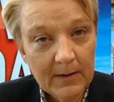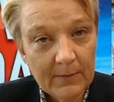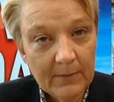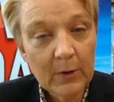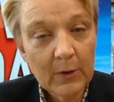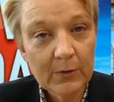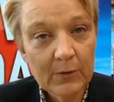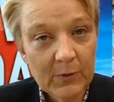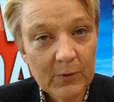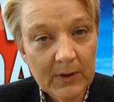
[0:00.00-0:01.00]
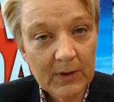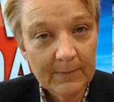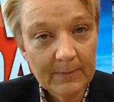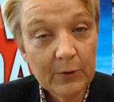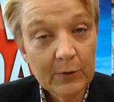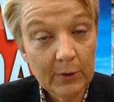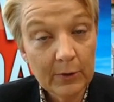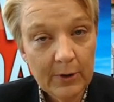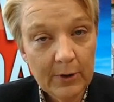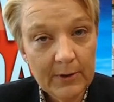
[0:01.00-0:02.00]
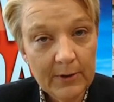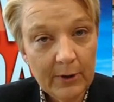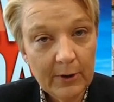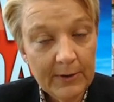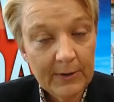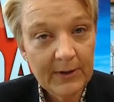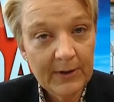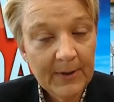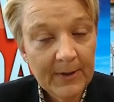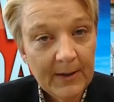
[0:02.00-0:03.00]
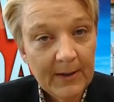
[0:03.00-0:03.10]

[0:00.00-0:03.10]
focus groups to talk to her and to her team